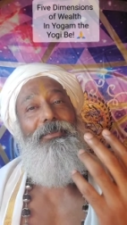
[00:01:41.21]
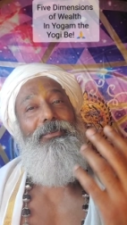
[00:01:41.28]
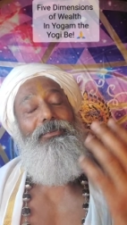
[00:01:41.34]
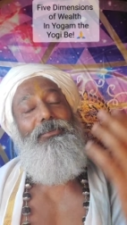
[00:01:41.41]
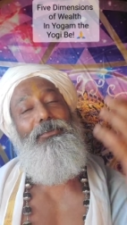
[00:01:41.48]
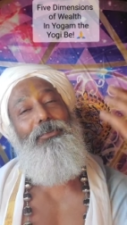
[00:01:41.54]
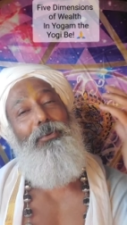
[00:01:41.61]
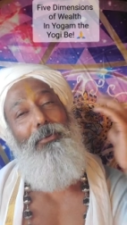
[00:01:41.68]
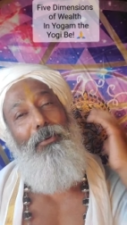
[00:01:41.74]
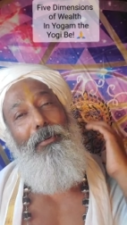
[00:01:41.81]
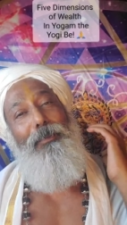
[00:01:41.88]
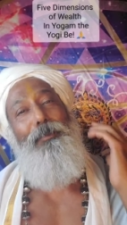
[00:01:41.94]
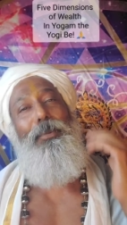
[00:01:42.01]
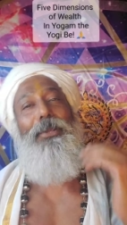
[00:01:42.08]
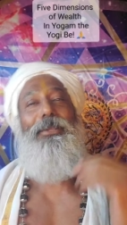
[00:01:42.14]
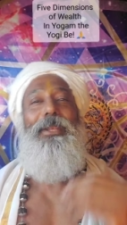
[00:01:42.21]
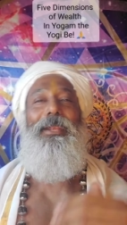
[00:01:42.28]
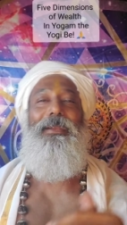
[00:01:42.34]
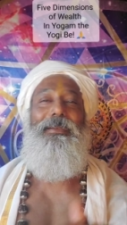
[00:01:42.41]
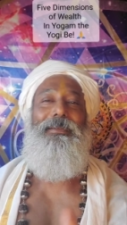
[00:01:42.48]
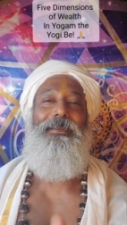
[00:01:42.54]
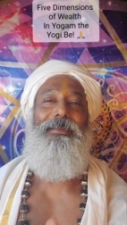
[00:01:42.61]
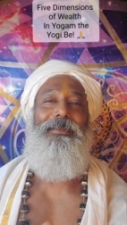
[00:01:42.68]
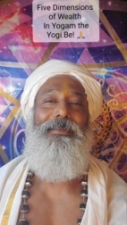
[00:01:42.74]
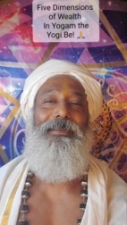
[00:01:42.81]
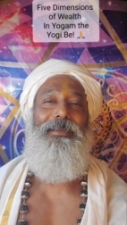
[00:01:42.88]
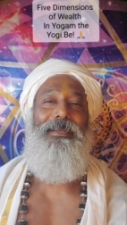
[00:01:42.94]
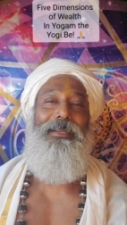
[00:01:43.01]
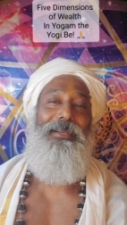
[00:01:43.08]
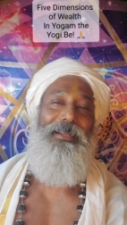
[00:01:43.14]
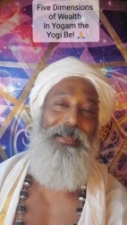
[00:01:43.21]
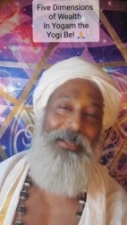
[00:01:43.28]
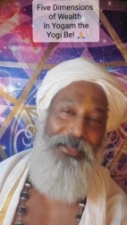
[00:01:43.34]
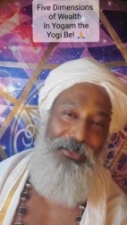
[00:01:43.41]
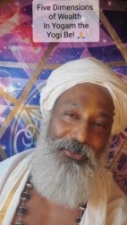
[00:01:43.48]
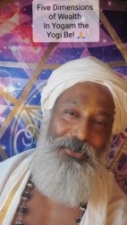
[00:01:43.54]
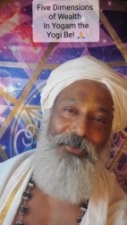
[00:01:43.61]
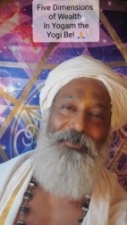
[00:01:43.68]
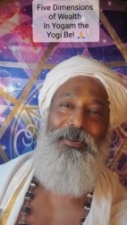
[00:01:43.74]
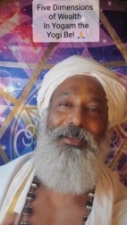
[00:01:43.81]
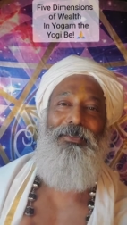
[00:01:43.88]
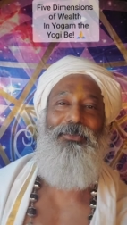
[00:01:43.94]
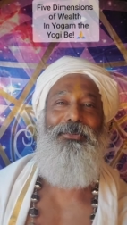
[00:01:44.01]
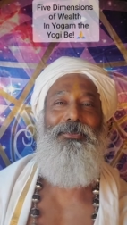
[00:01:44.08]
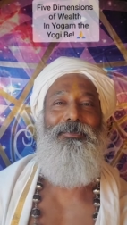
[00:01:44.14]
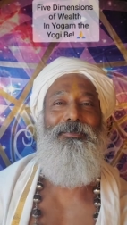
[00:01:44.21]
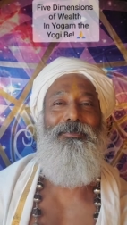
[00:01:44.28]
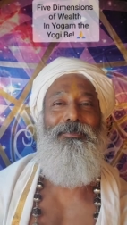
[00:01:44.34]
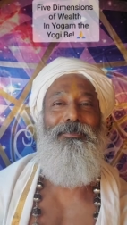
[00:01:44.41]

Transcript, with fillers: so potent in each of us,